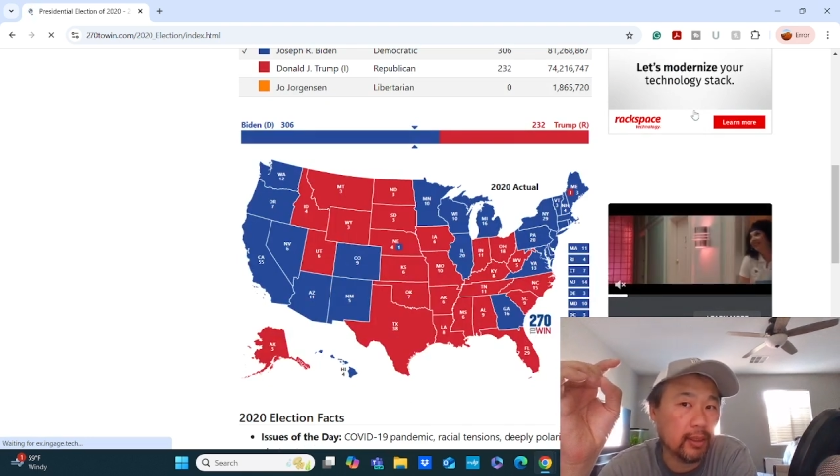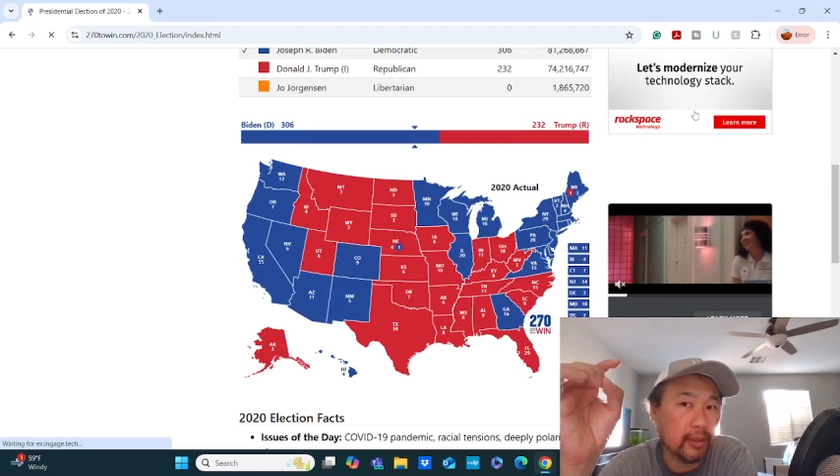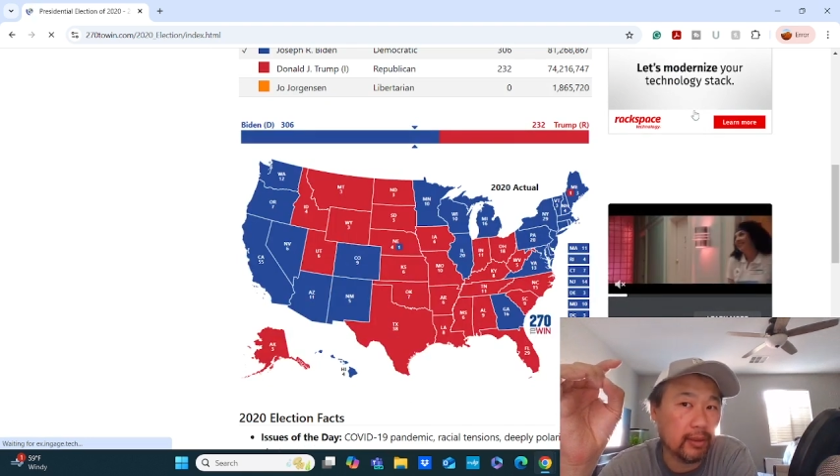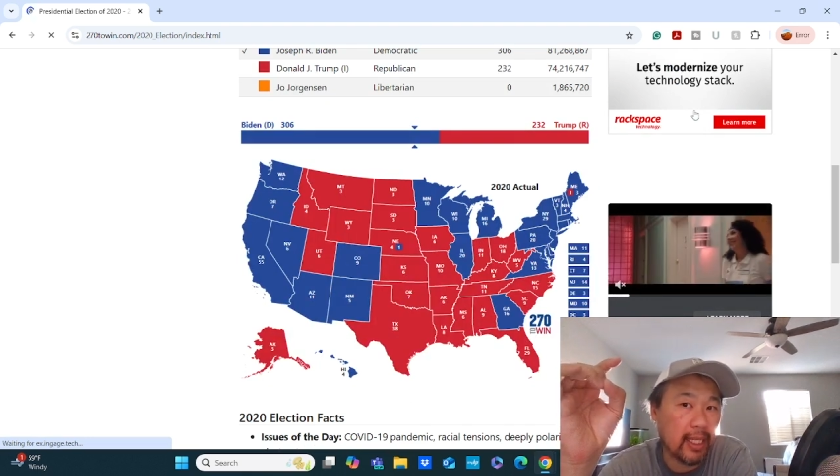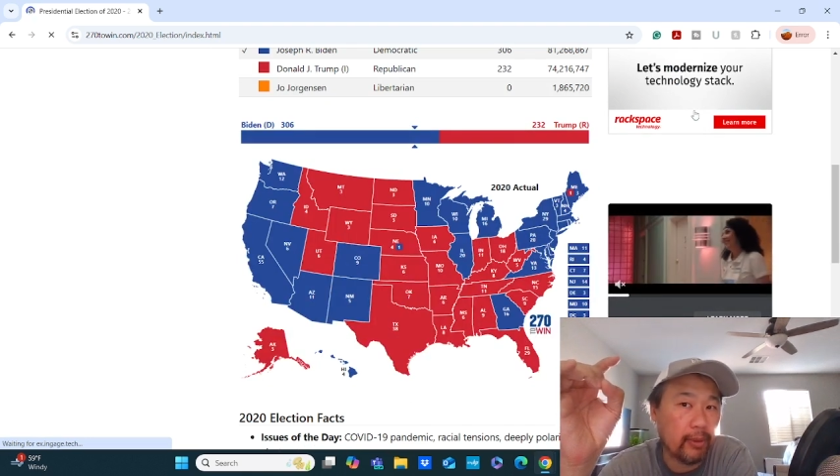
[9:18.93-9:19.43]

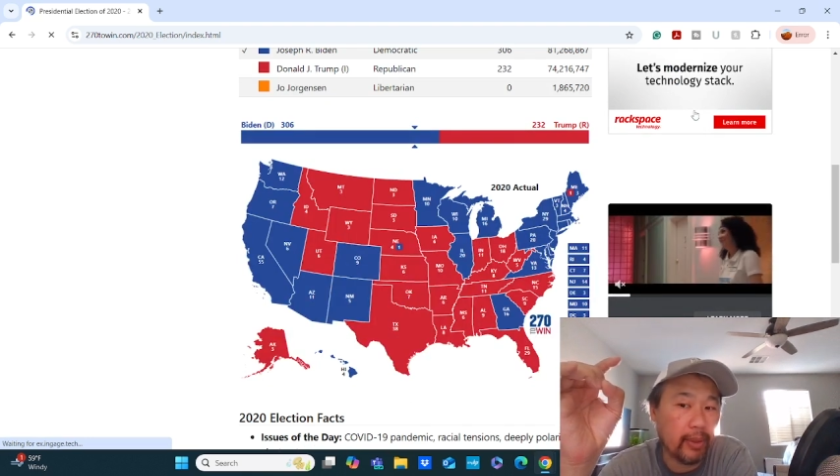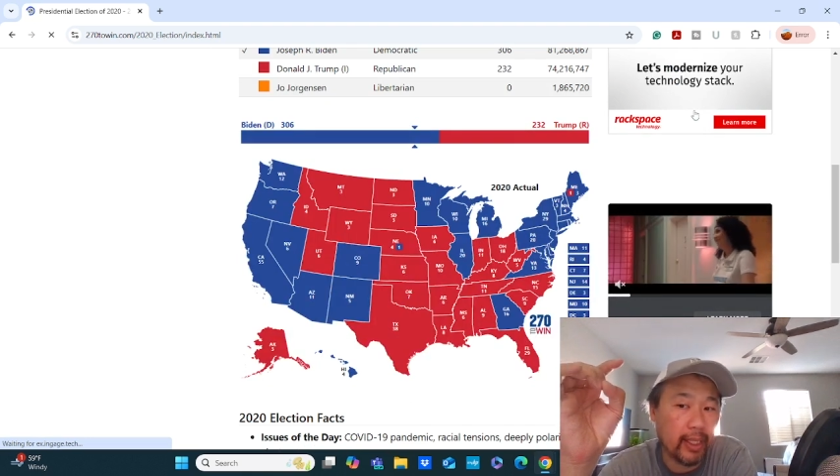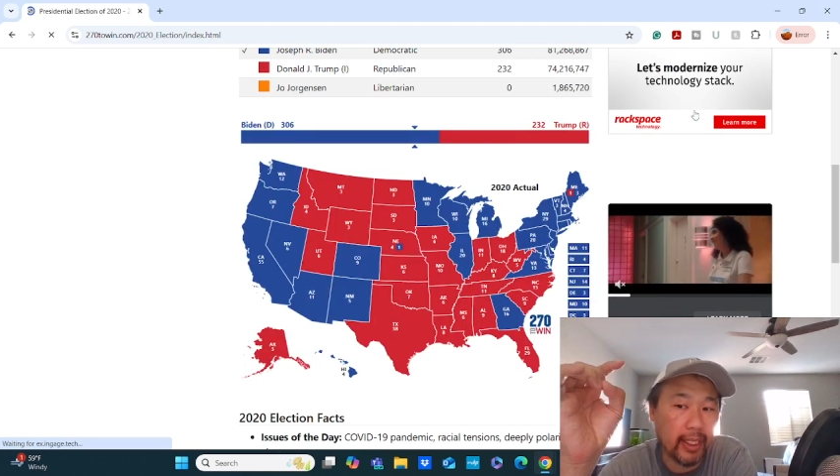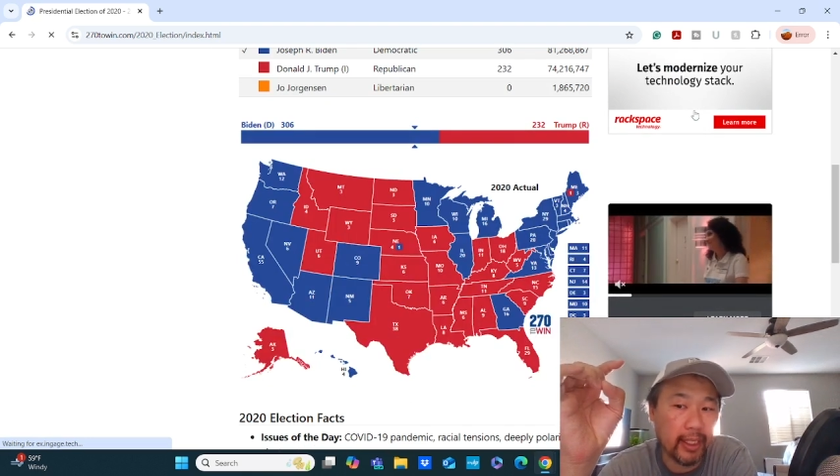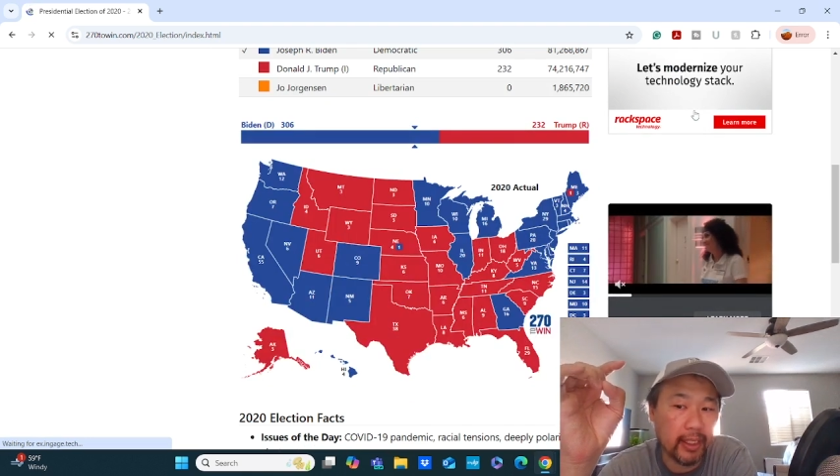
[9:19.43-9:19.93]
So that
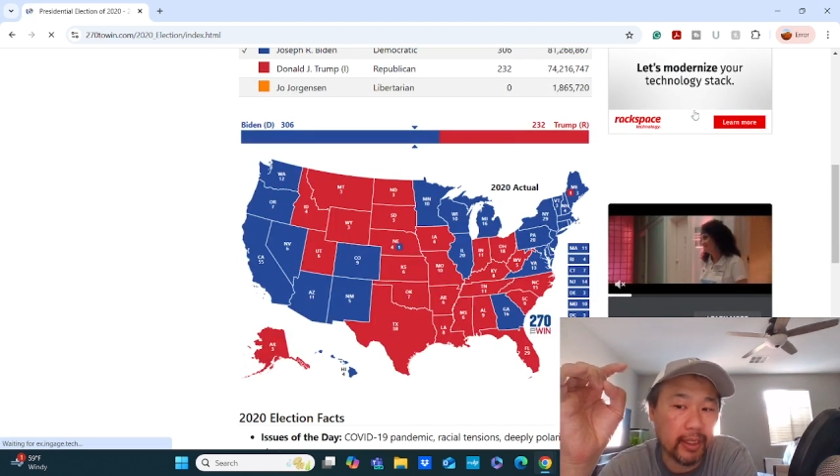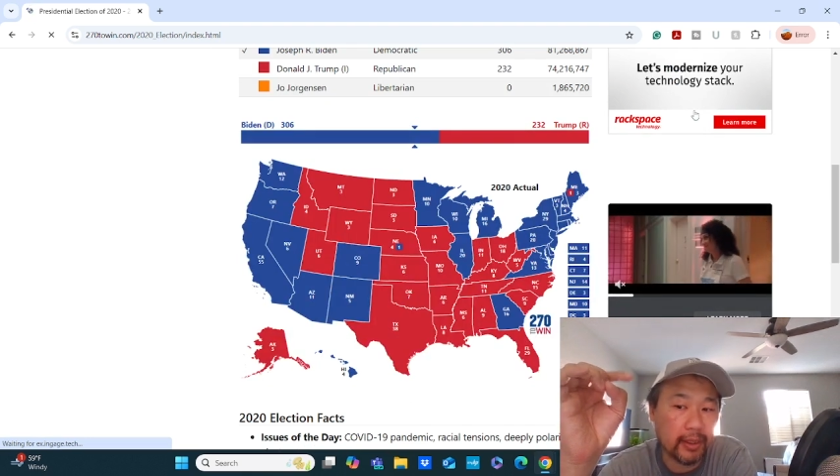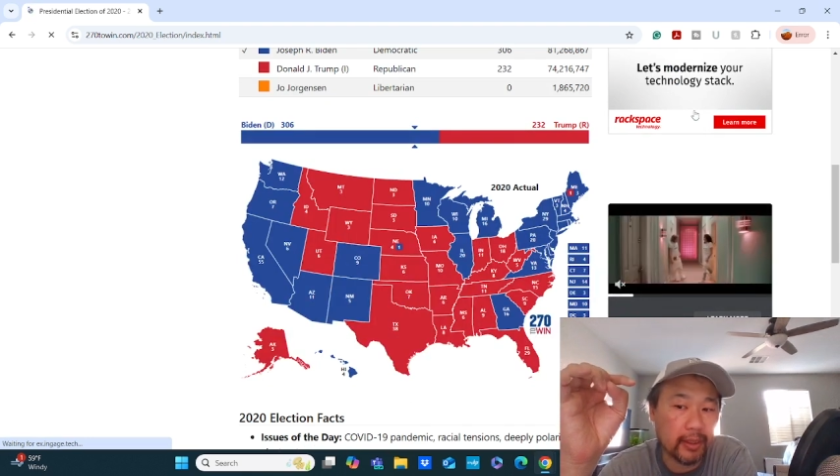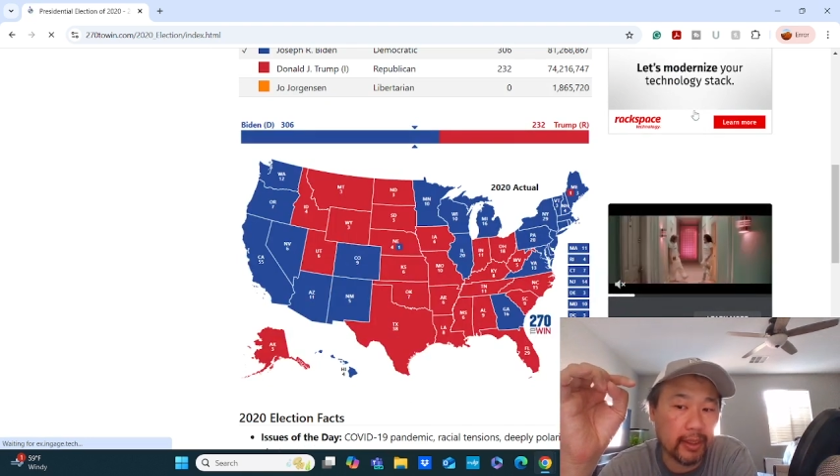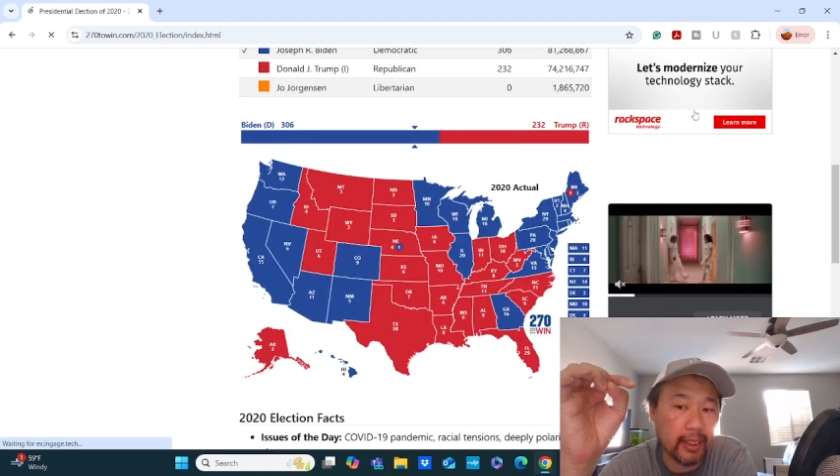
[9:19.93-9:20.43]
way
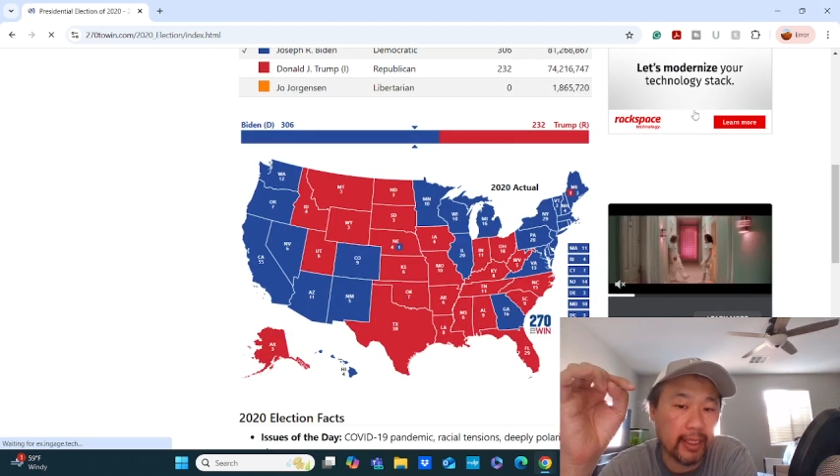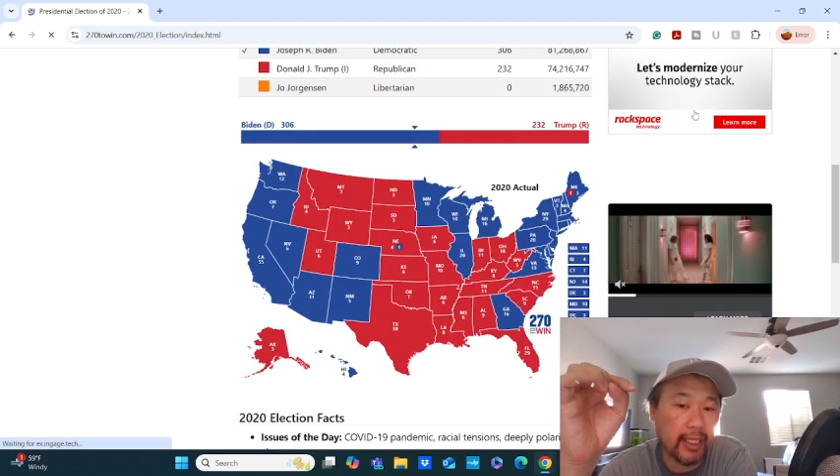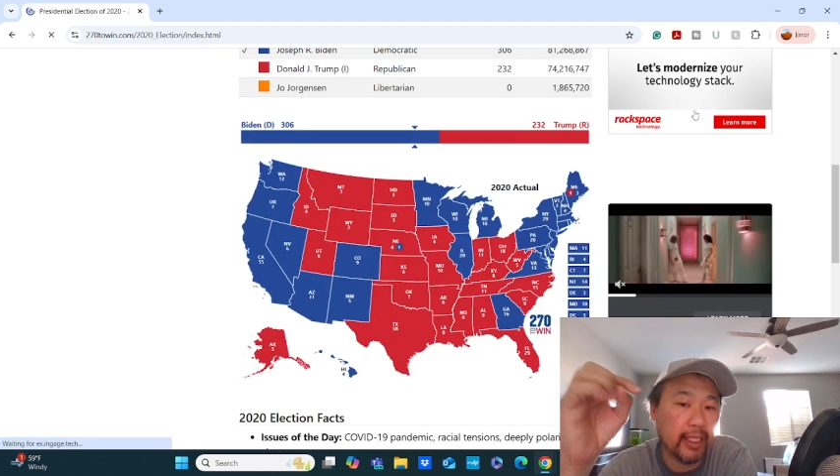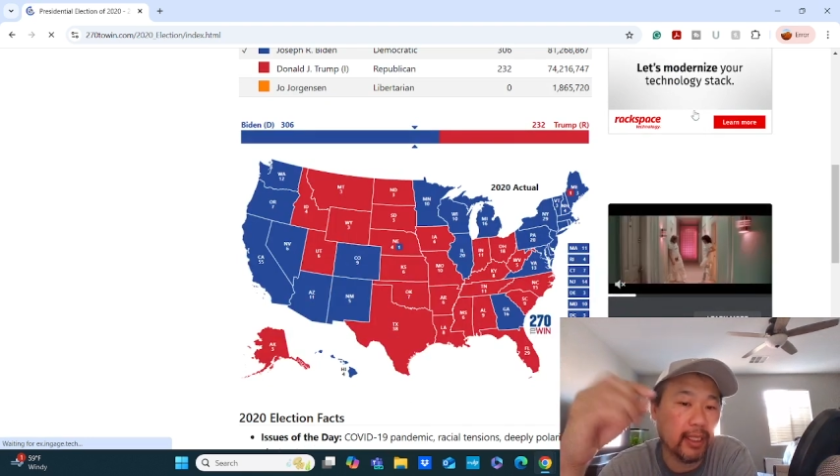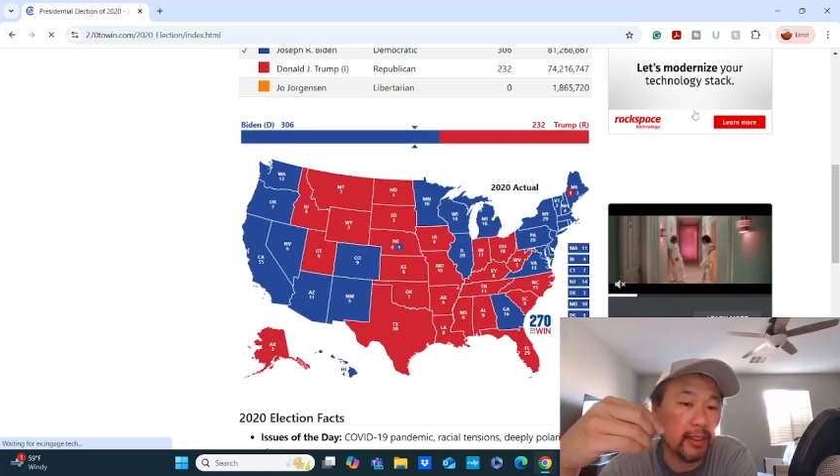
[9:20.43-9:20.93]
you're going to
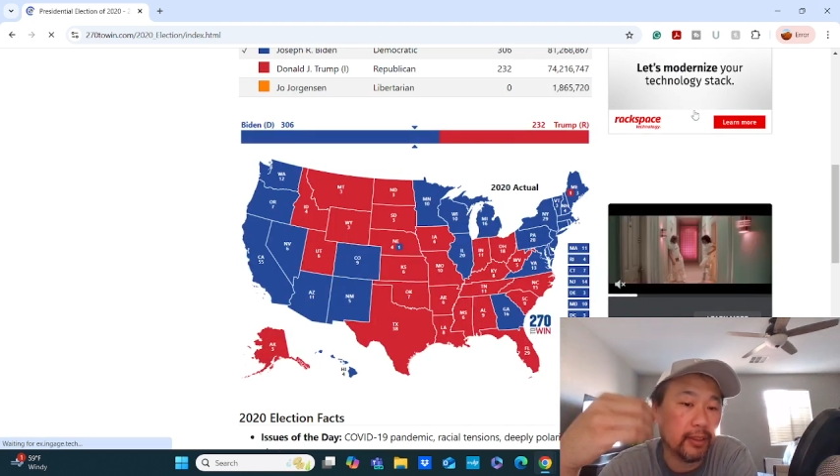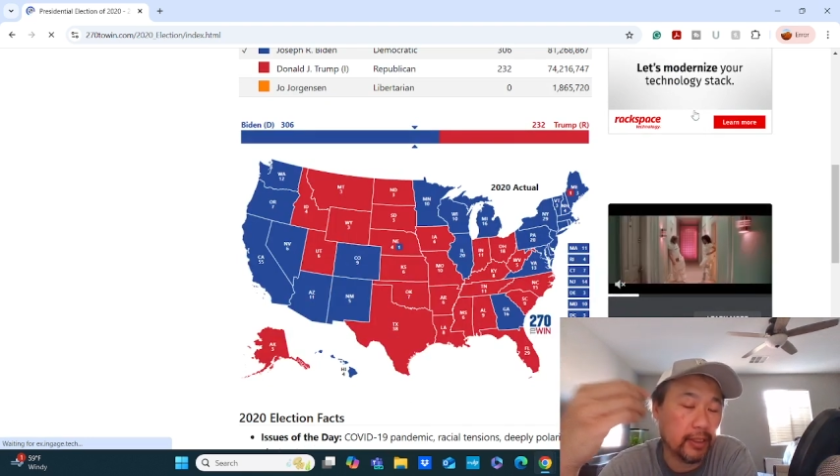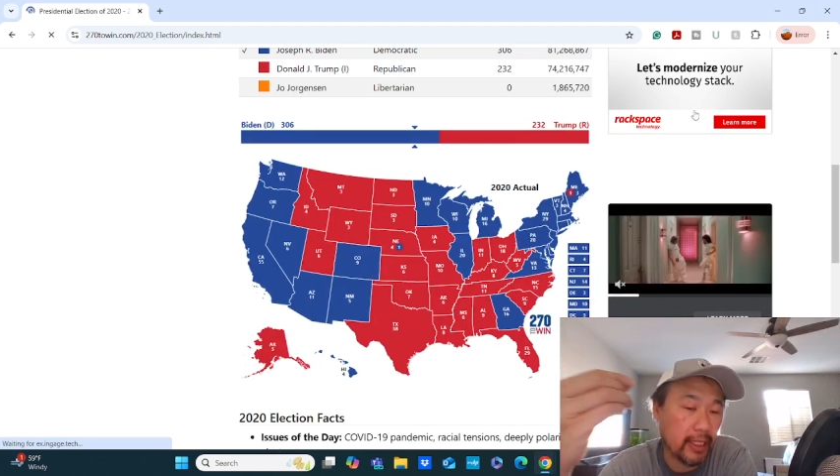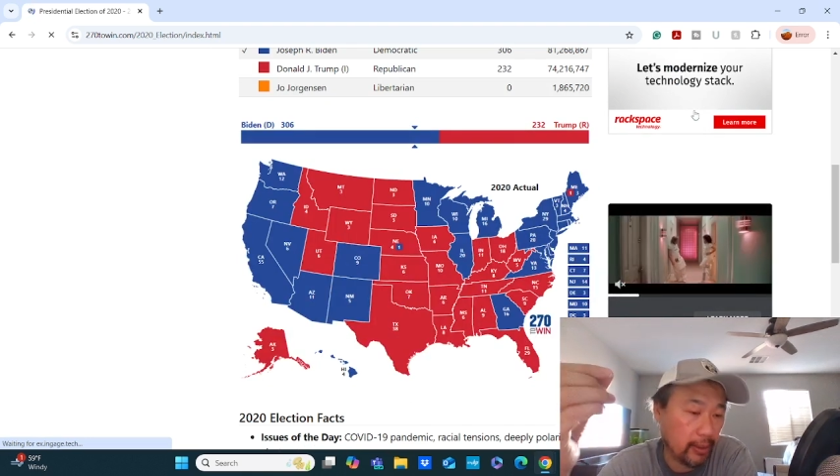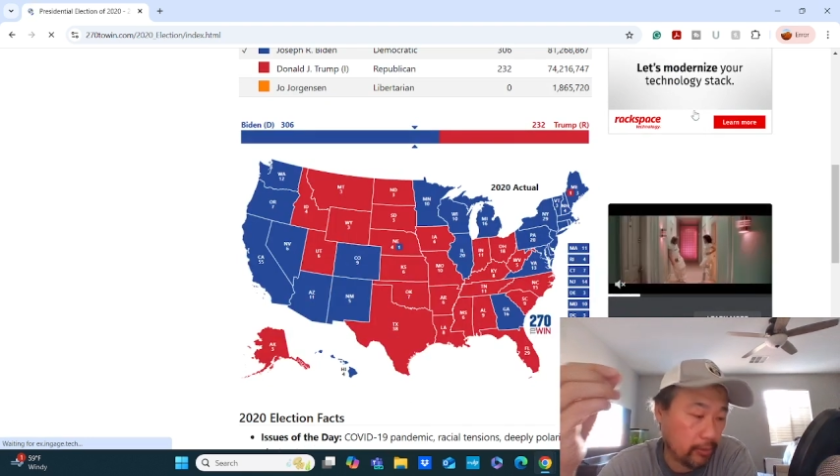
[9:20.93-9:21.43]
get
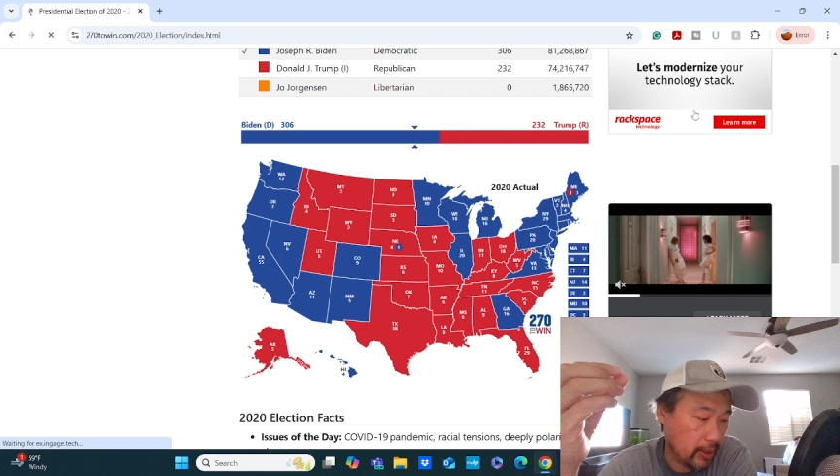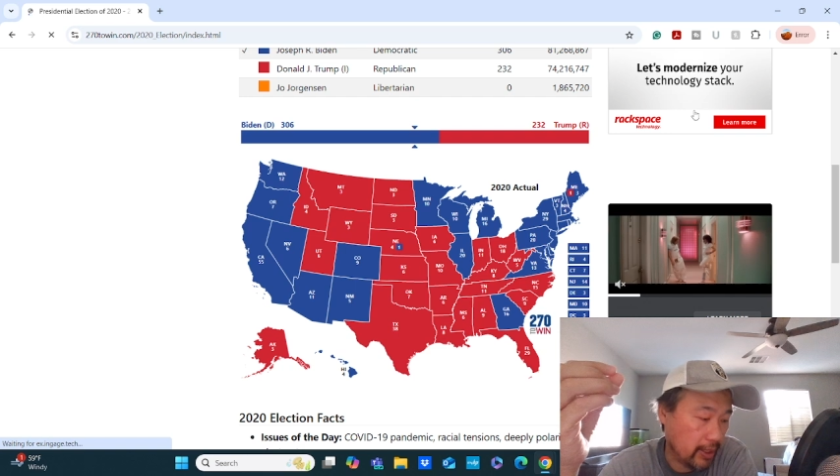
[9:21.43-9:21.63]
understanding